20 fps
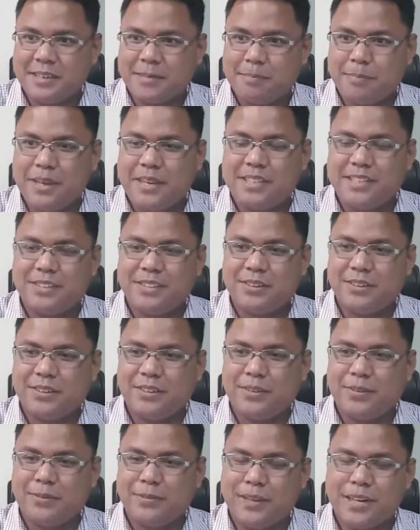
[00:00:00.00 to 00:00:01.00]
based
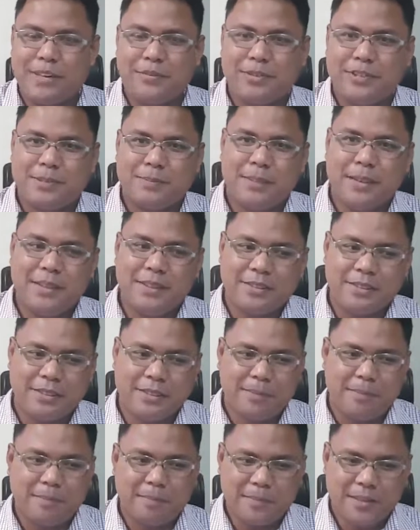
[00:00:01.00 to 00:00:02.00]
on whatever is paid to
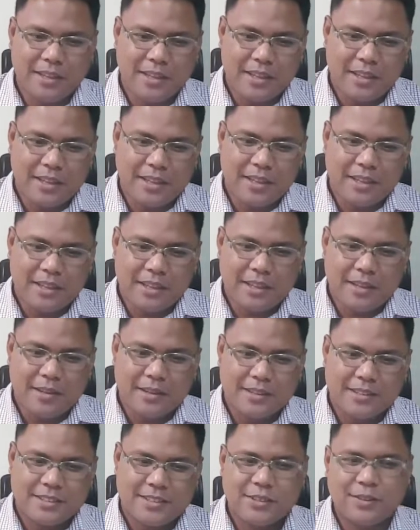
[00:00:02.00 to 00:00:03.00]
them.
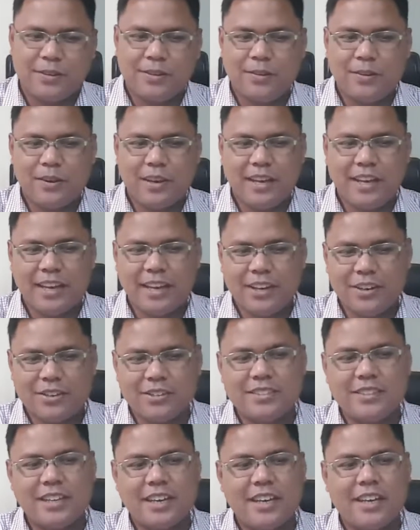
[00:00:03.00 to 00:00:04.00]
So I
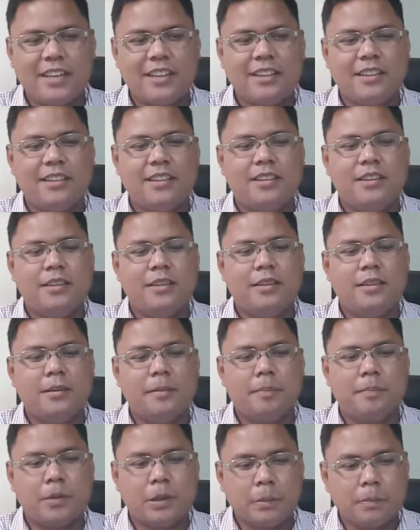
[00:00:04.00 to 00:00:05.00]
understand the
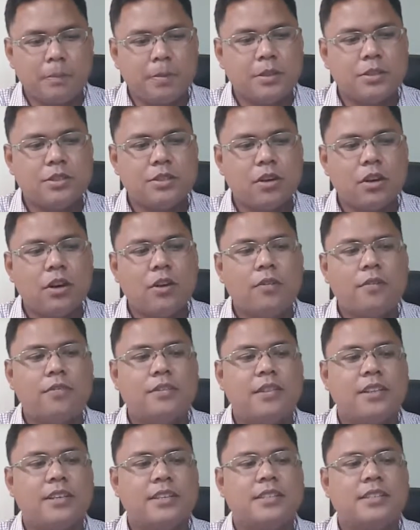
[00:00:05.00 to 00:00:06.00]
purpose
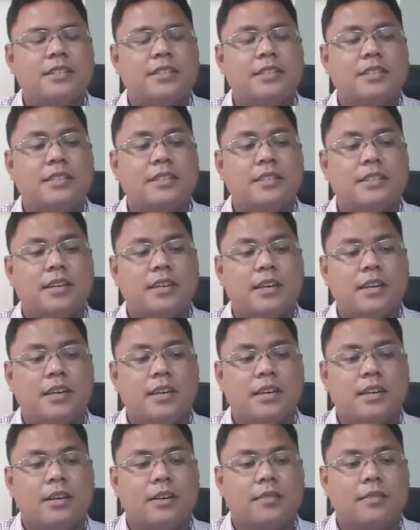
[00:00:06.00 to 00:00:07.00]
of this
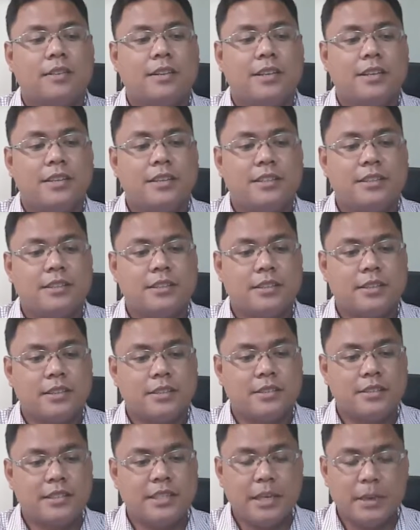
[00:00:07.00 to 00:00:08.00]

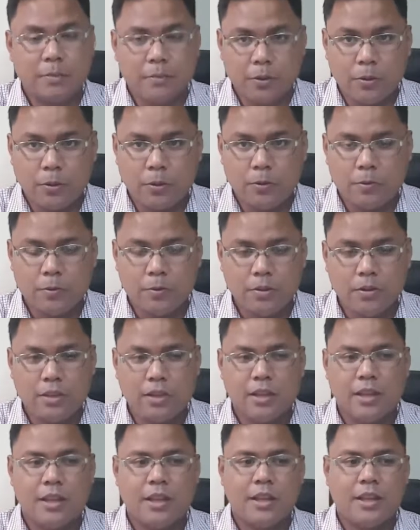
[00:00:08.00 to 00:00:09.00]
CMO.
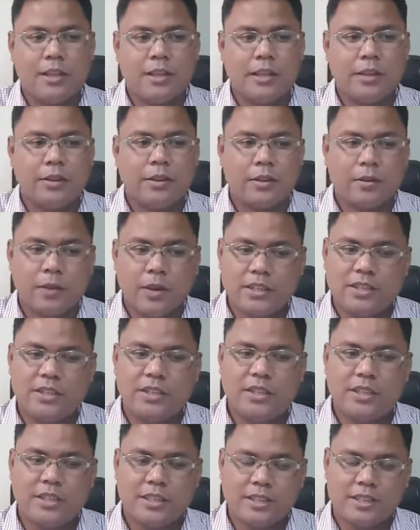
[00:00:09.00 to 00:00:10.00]
Now the
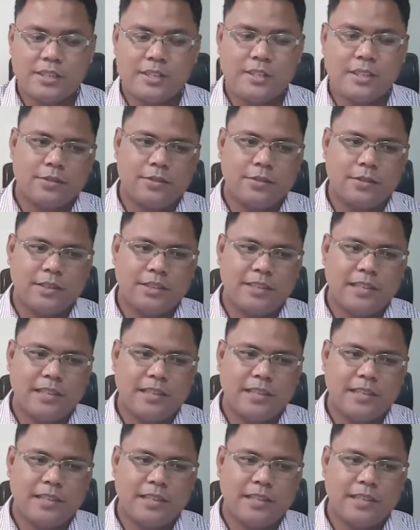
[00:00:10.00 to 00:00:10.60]
question is, so does